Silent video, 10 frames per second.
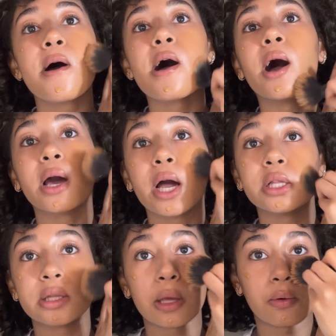I kind
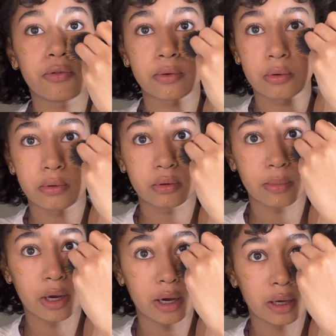of stay away from the corners of
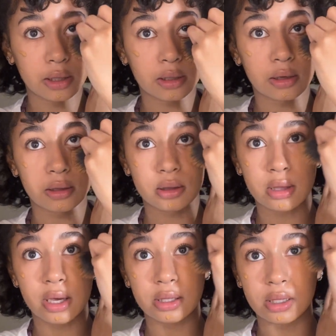my eyes because
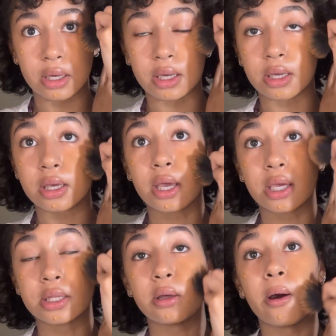that like
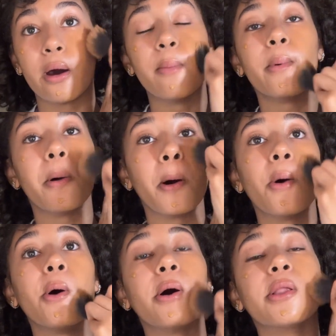cakes up
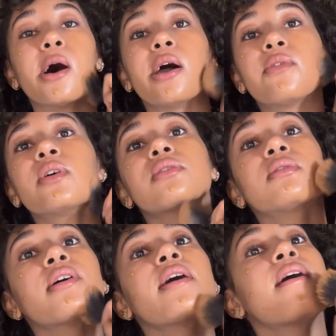a lot if I do
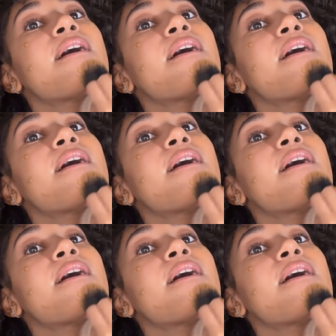that.